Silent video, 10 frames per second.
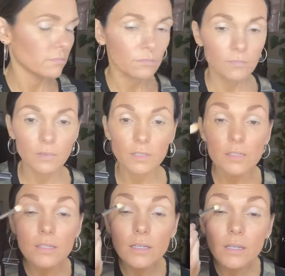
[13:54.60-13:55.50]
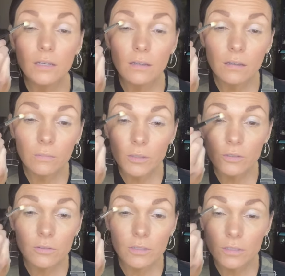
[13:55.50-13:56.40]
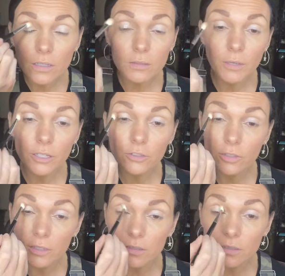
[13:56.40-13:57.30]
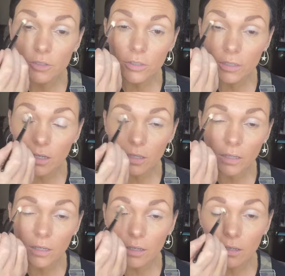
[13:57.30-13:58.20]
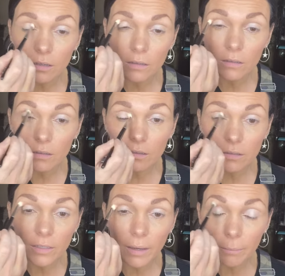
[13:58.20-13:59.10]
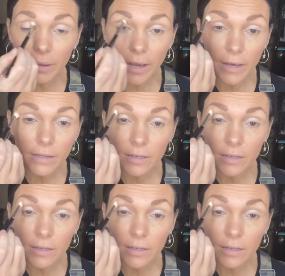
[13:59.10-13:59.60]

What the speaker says: let's see. I'm gonna use this as my transition color. Not bad.